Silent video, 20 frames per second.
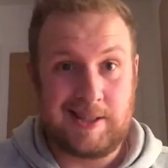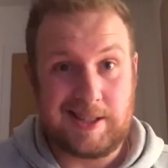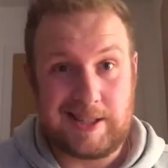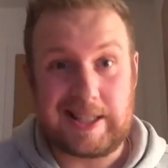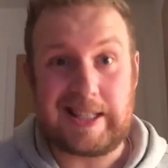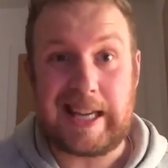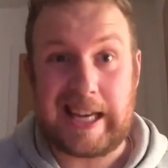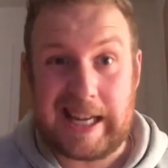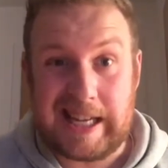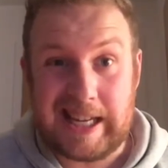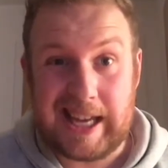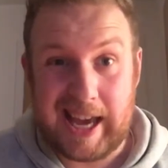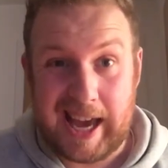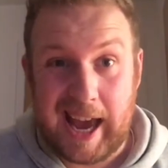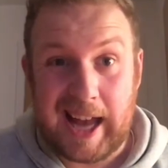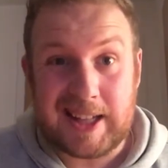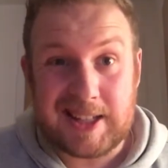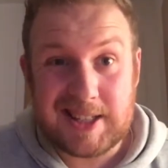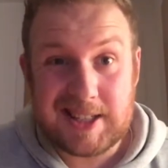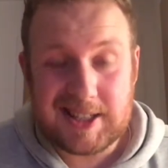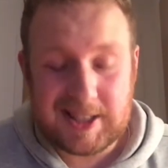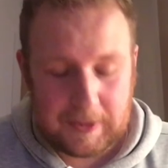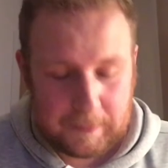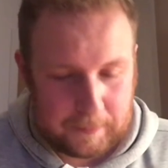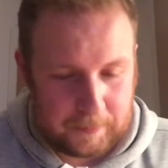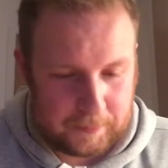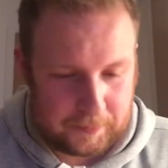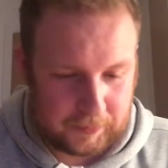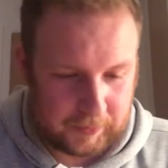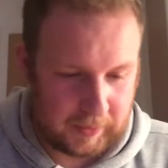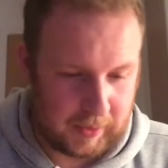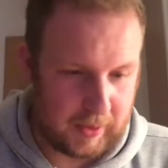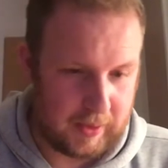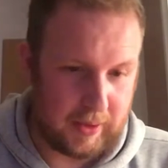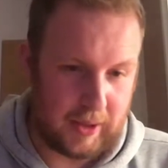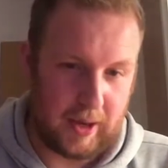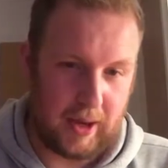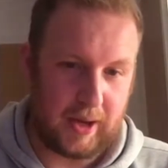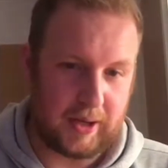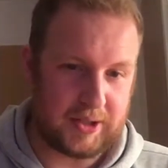senior heads
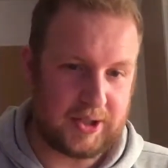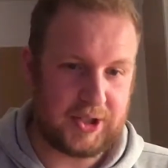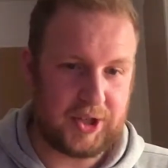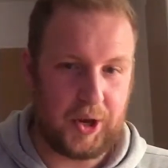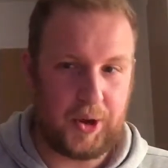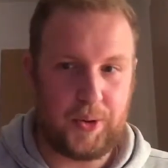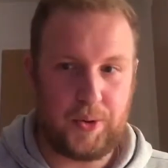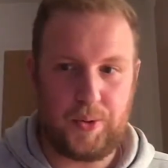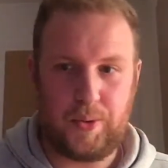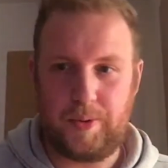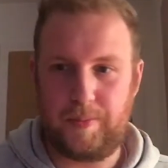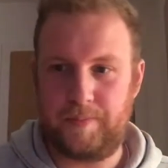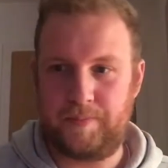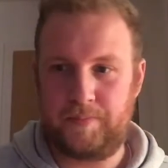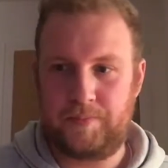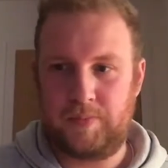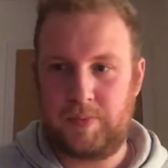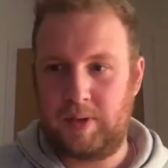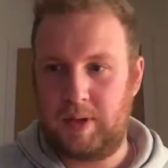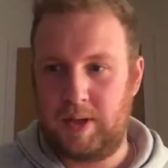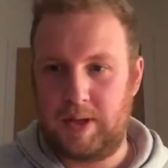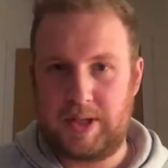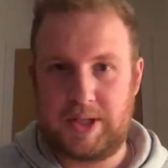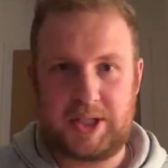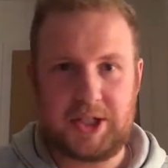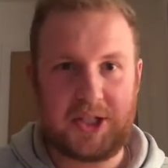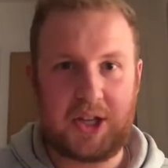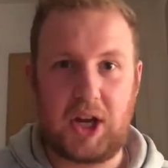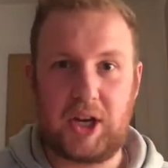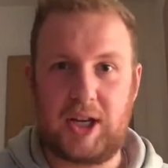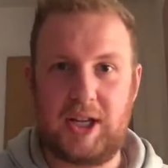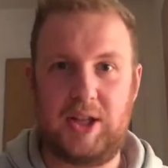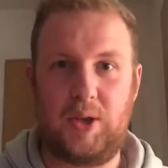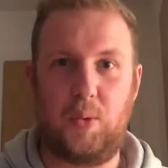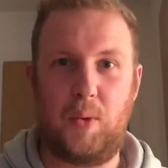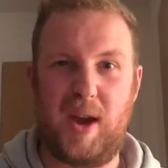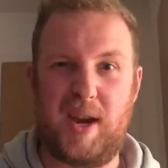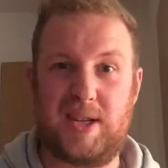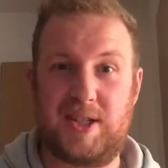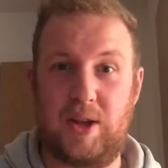that are so stuck in the
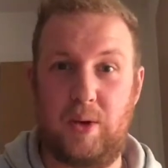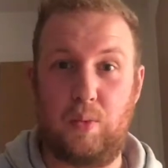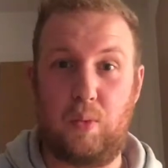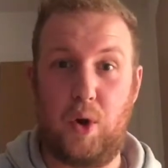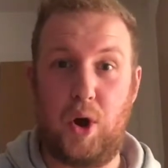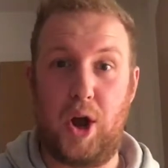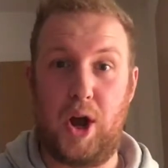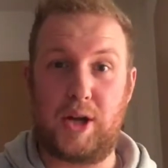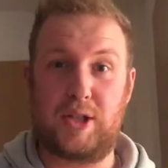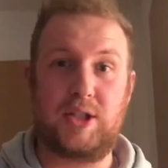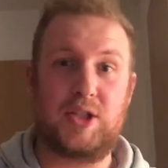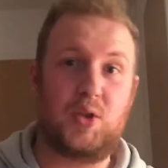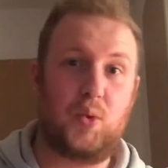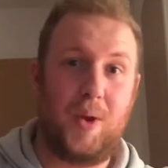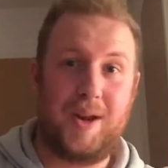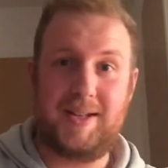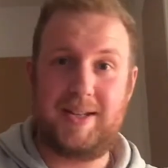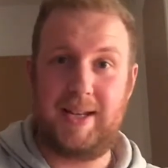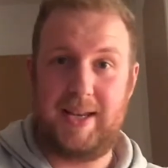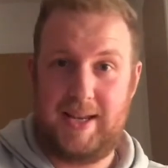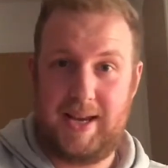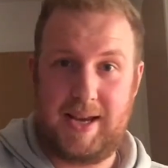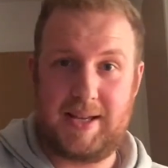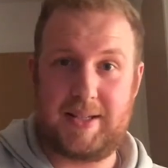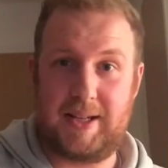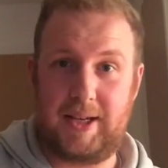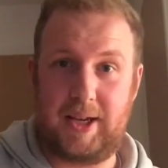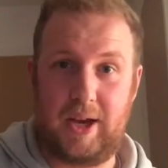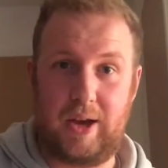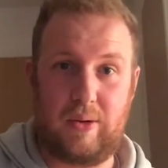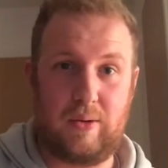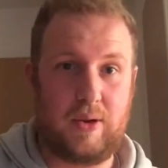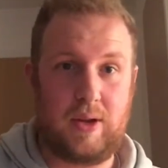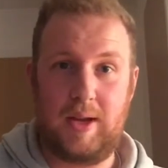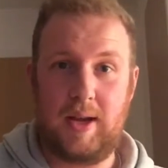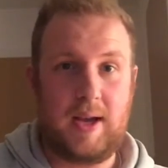ways that worked 20 years ago,